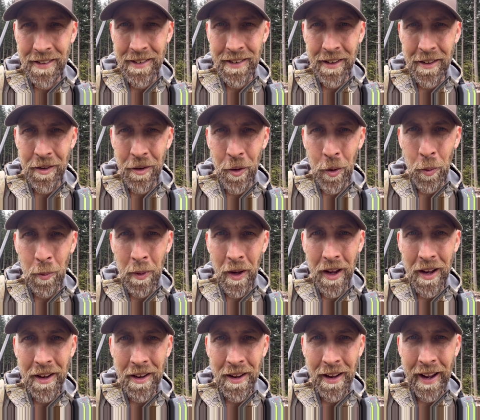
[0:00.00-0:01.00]
doesn't do me
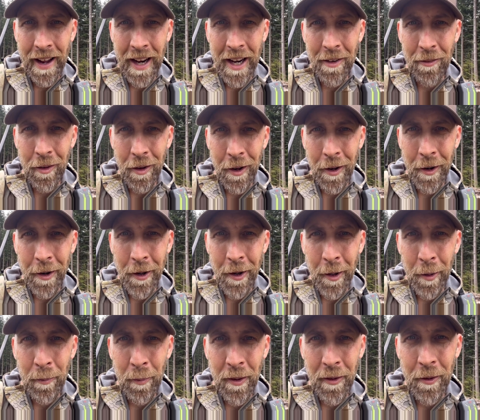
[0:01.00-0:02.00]
a heck of a lot of
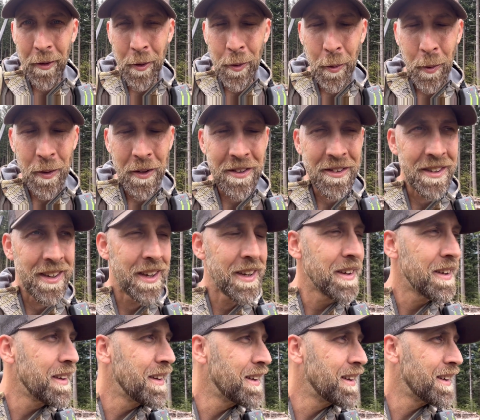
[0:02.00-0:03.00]
good, but they're cool to see.
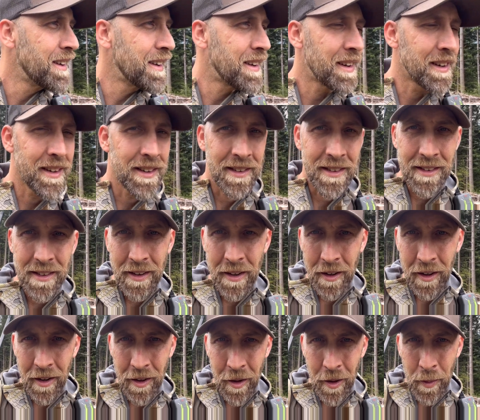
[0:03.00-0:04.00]
And they
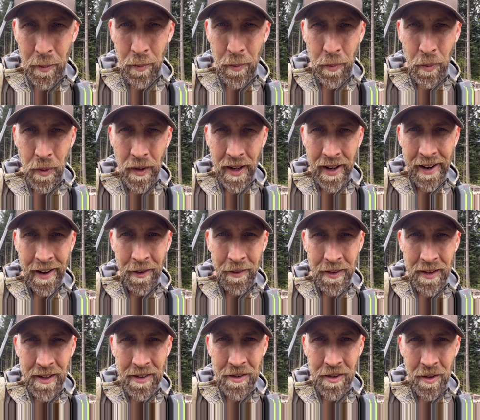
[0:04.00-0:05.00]
all look pretty
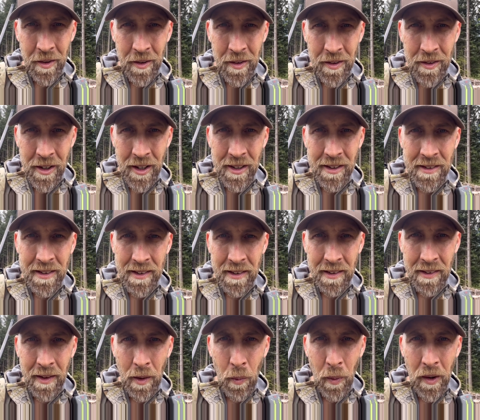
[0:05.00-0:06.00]
healthy, so it's good to see
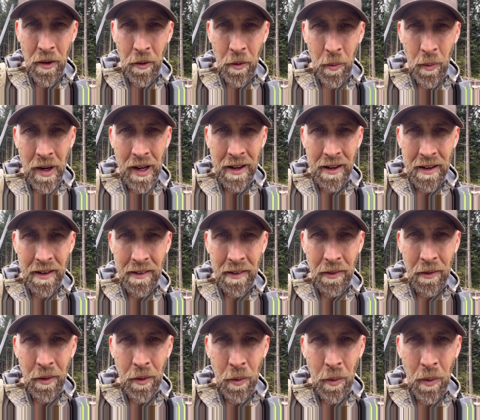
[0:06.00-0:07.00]
that they wintered well and that
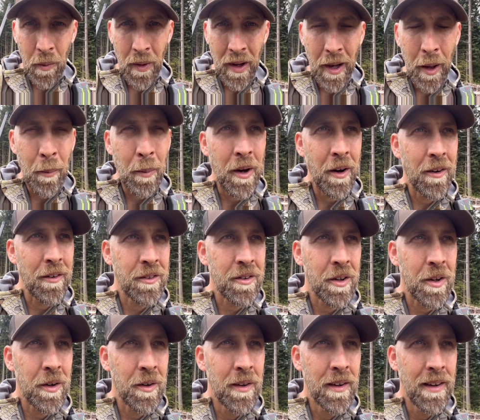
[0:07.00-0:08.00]
they're doing well up here.
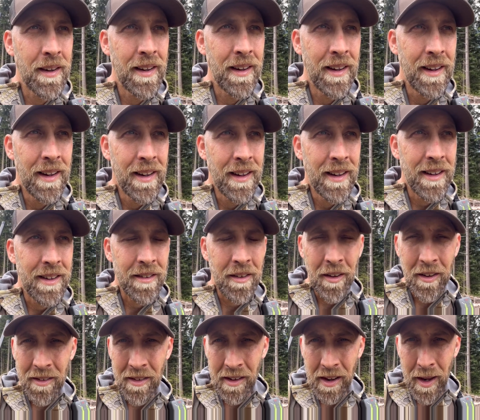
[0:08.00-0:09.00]
So as
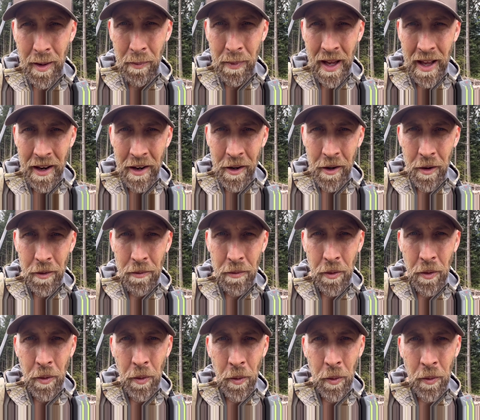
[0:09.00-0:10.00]
long as they keep getting a good
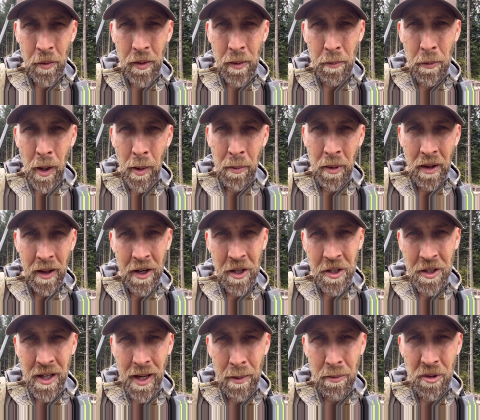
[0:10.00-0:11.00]
foothold and the
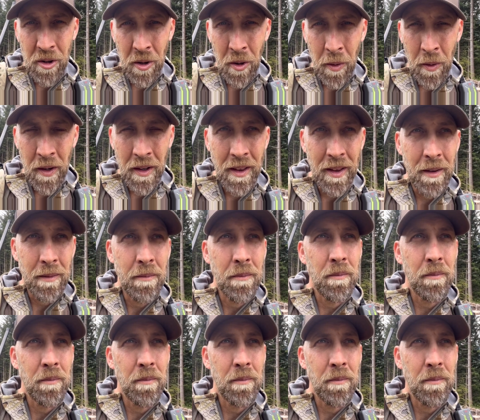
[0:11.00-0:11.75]
population keeps growing,